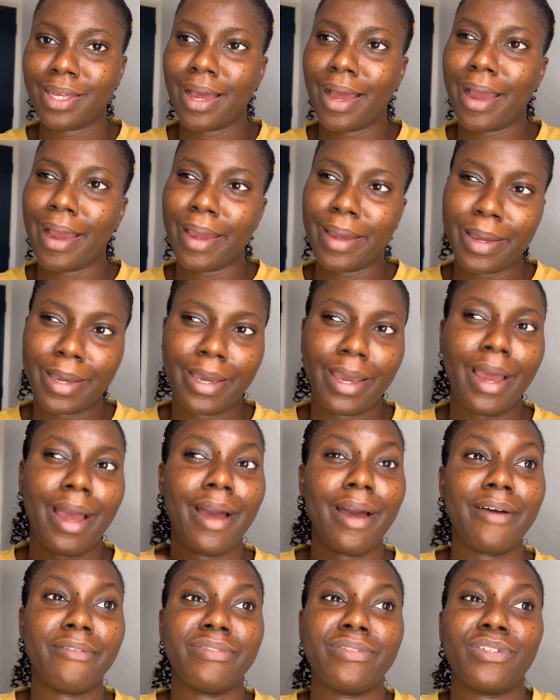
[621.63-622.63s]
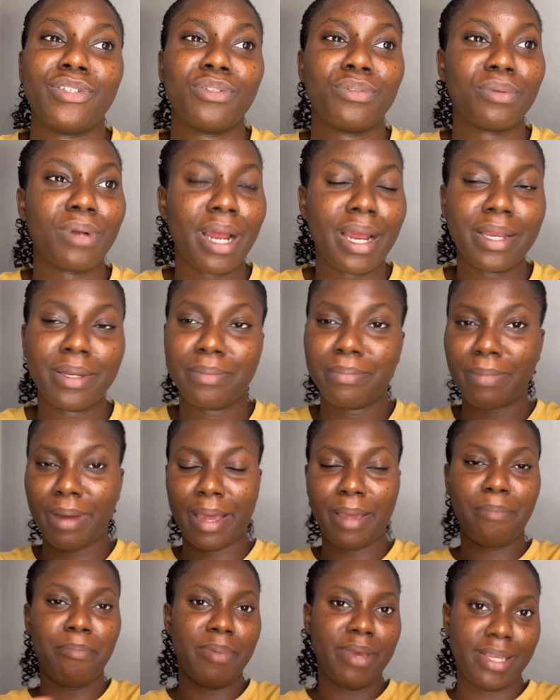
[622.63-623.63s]
I have tried my
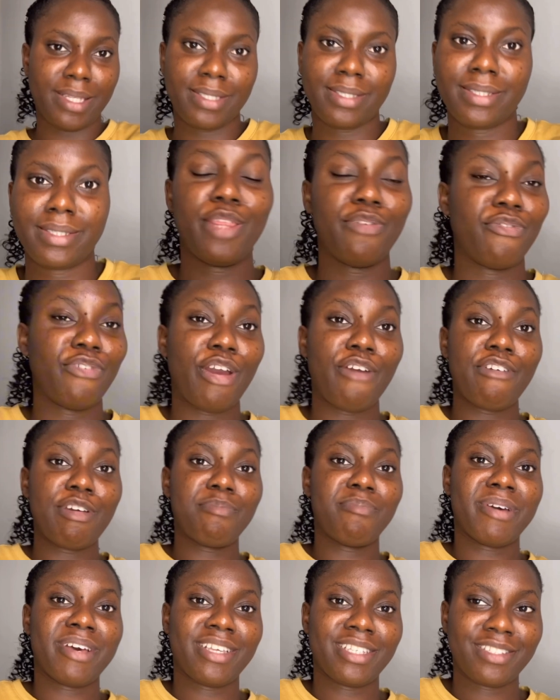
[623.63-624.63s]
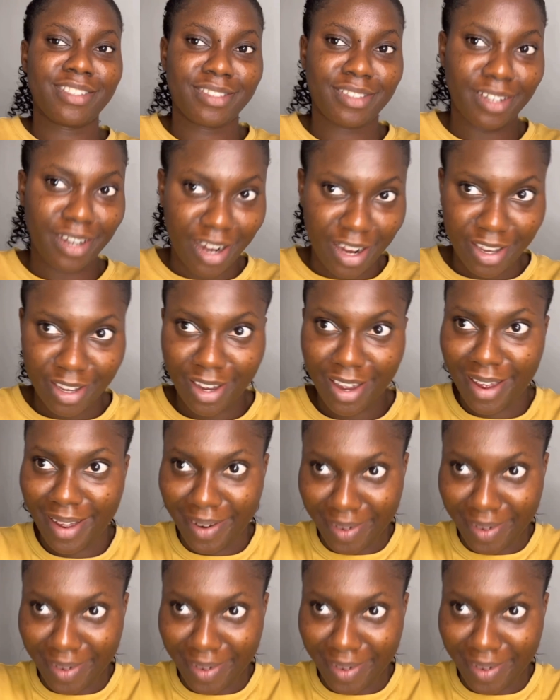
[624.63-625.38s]
best, the very best that I can.